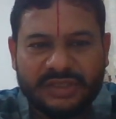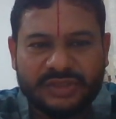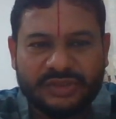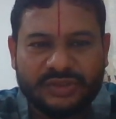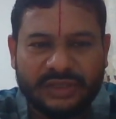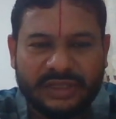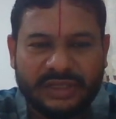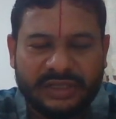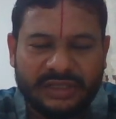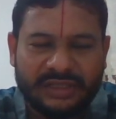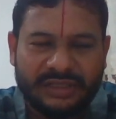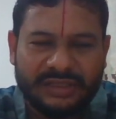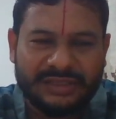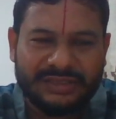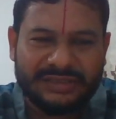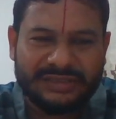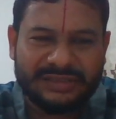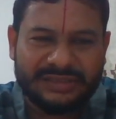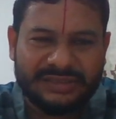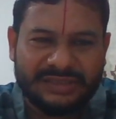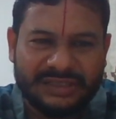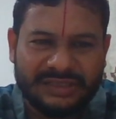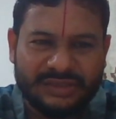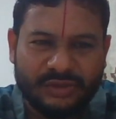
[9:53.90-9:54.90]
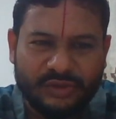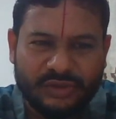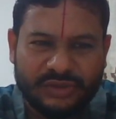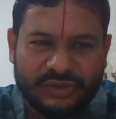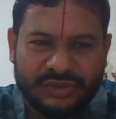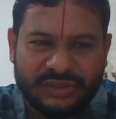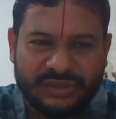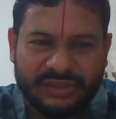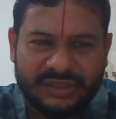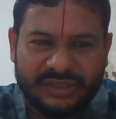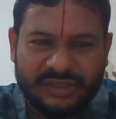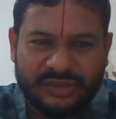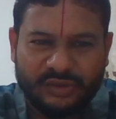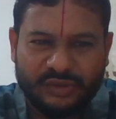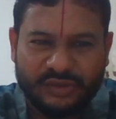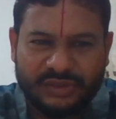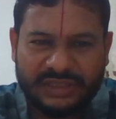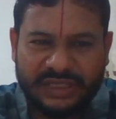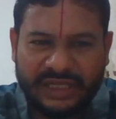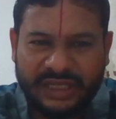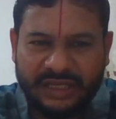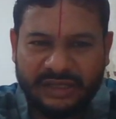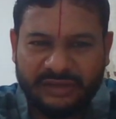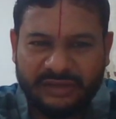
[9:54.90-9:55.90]
So this
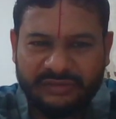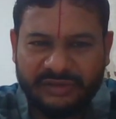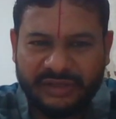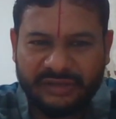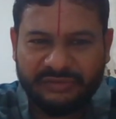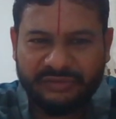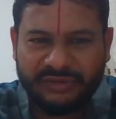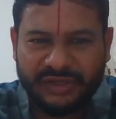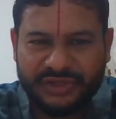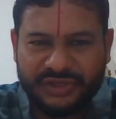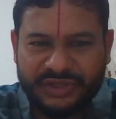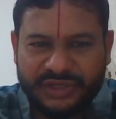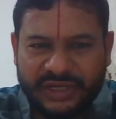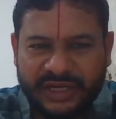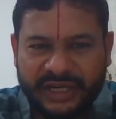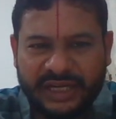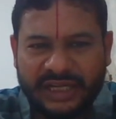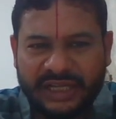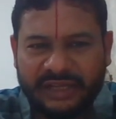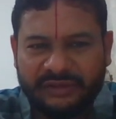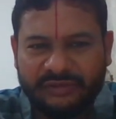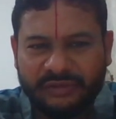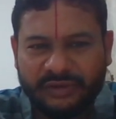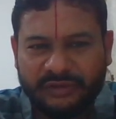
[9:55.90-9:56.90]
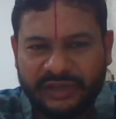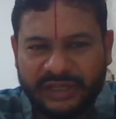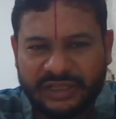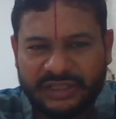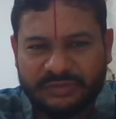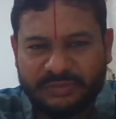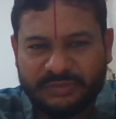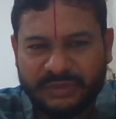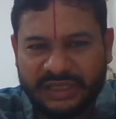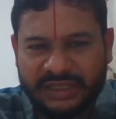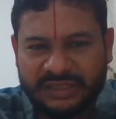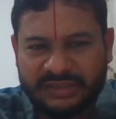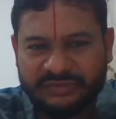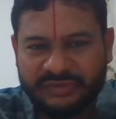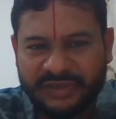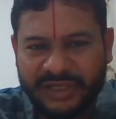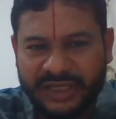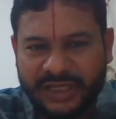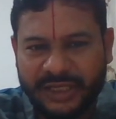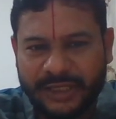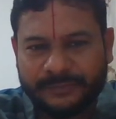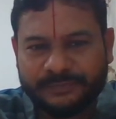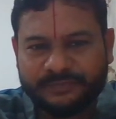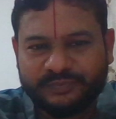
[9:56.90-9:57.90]
looks like a wave function, right? F of x minus
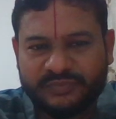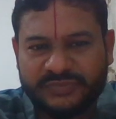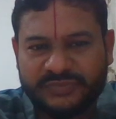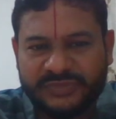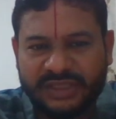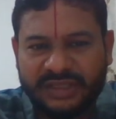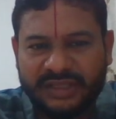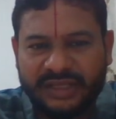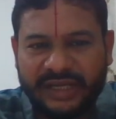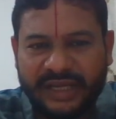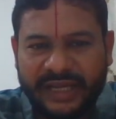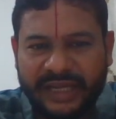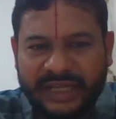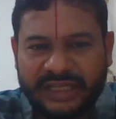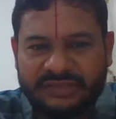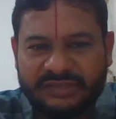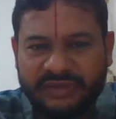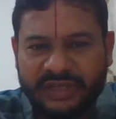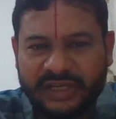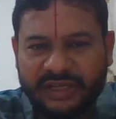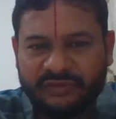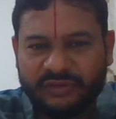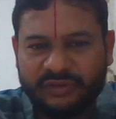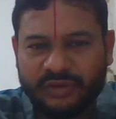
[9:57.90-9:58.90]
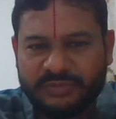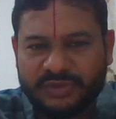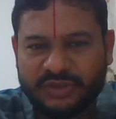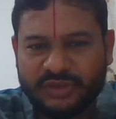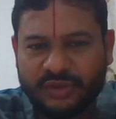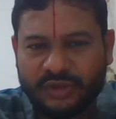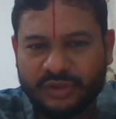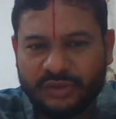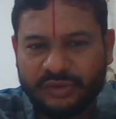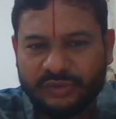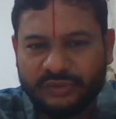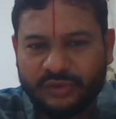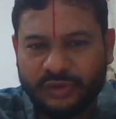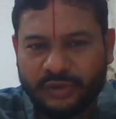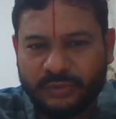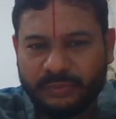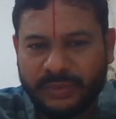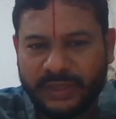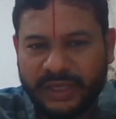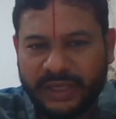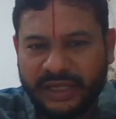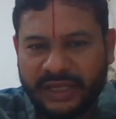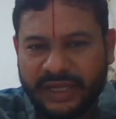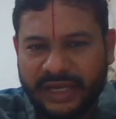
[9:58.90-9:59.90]
vt, x varying from 0 to 4
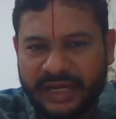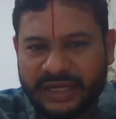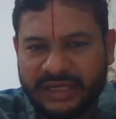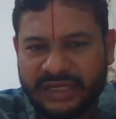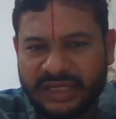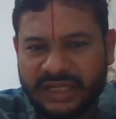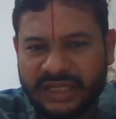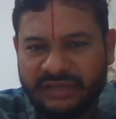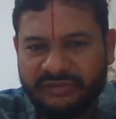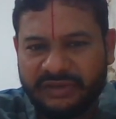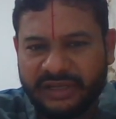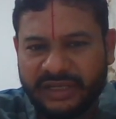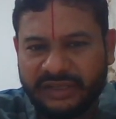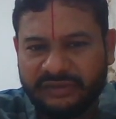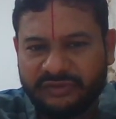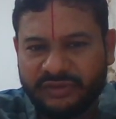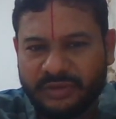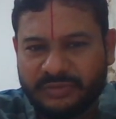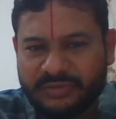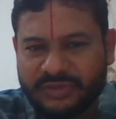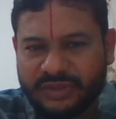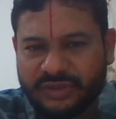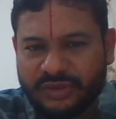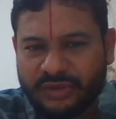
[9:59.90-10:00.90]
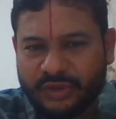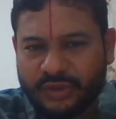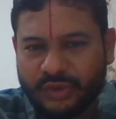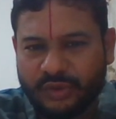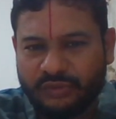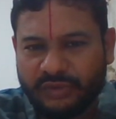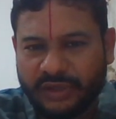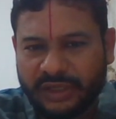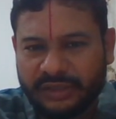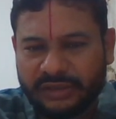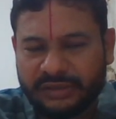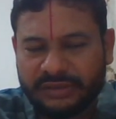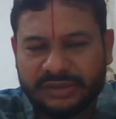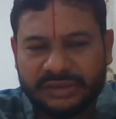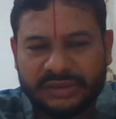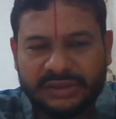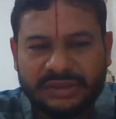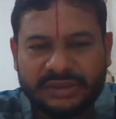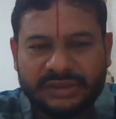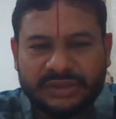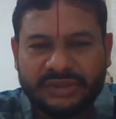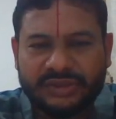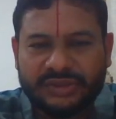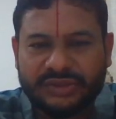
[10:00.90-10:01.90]
pi and t varying from 0 to 1.
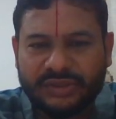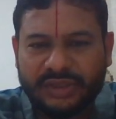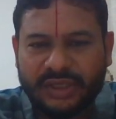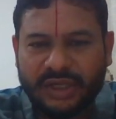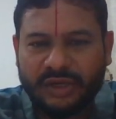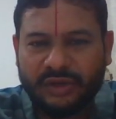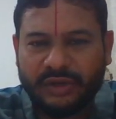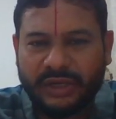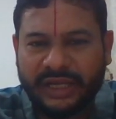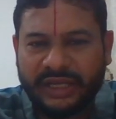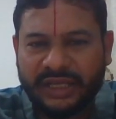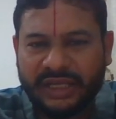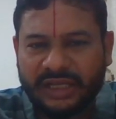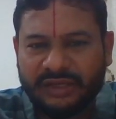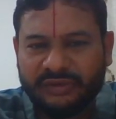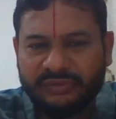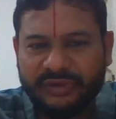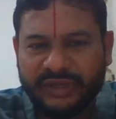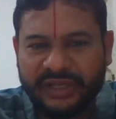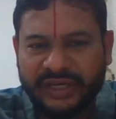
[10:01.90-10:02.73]
So now I can